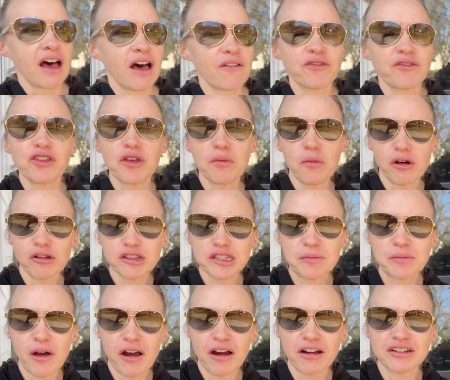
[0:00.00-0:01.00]
For the most
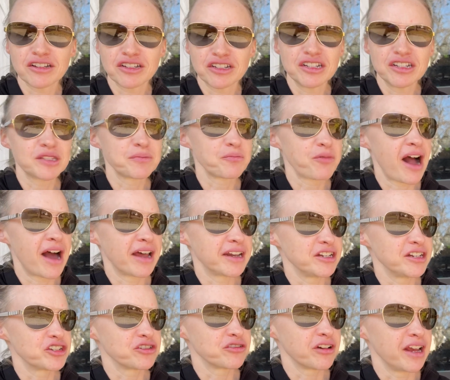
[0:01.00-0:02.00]
part, she's
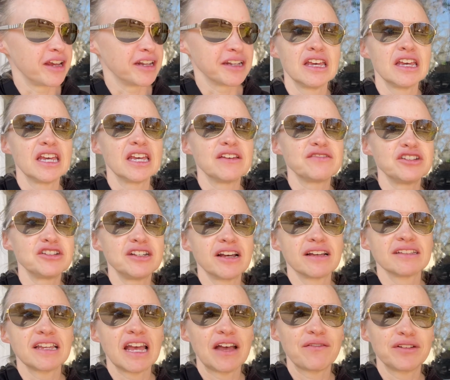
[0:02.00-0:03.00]
potty trained. If she
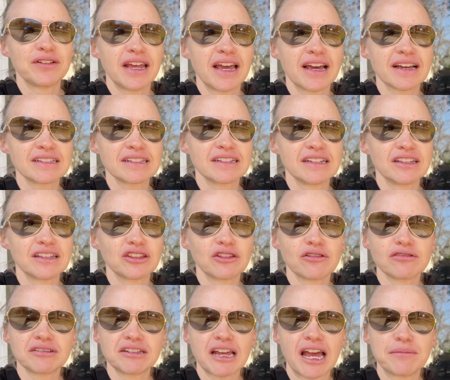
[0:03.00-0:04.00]
does have an accident,
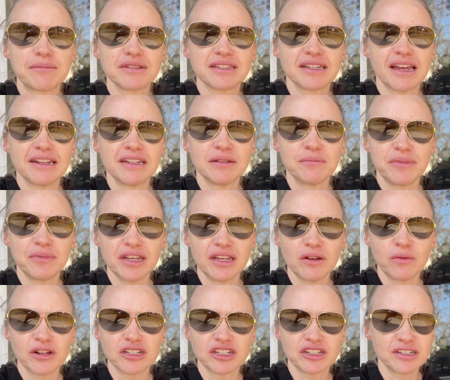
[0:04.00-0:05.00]
those times tend to be
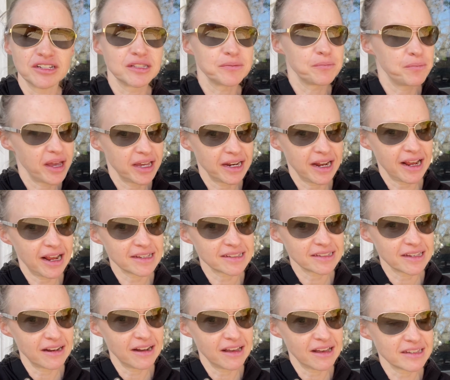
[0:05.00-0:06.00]
when she's been
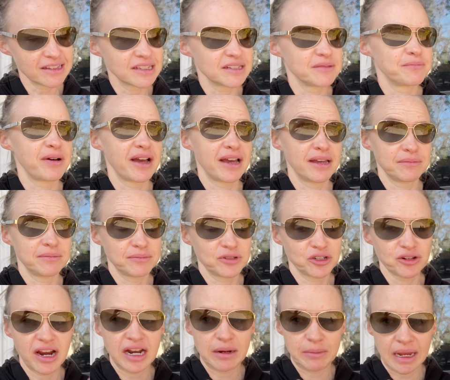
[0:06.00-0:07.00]
asking us by
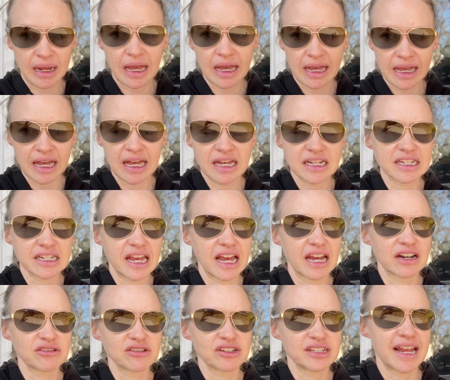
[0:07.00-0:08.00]
trying to make eye
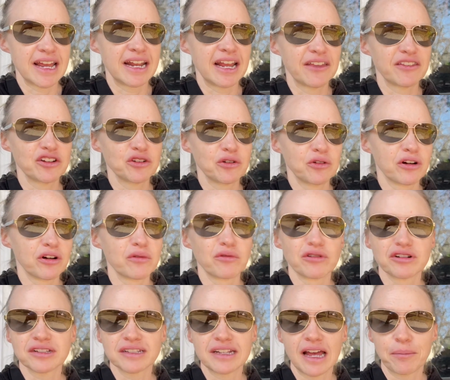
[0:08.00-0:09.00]
contact or standing at the door and we're
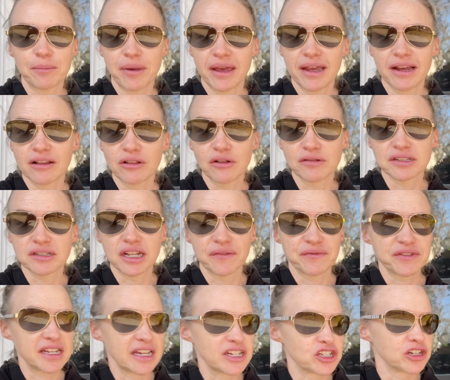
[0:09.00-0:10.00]
just not paying close enough
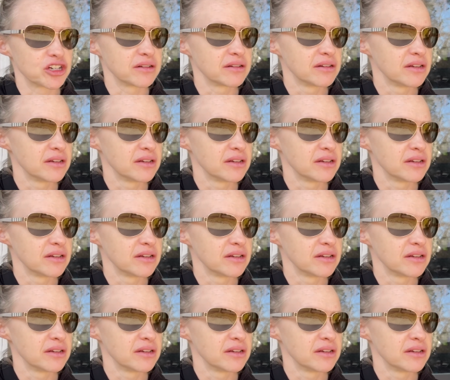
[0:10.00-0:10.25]
attention.